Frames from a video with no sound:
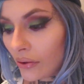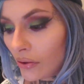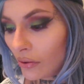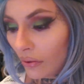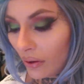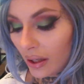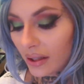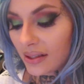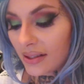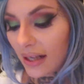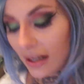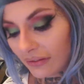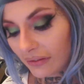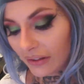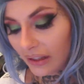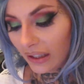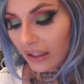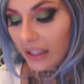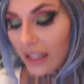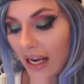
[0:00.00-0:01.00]
You can
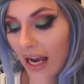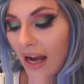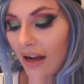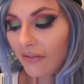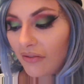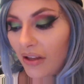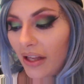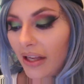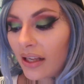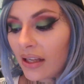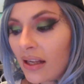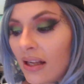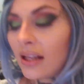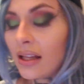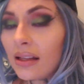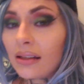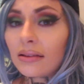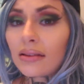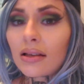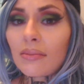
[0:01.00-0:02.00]
definitely have like
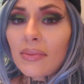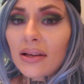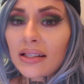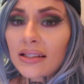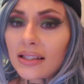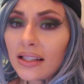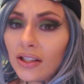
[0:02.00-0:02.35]
limits,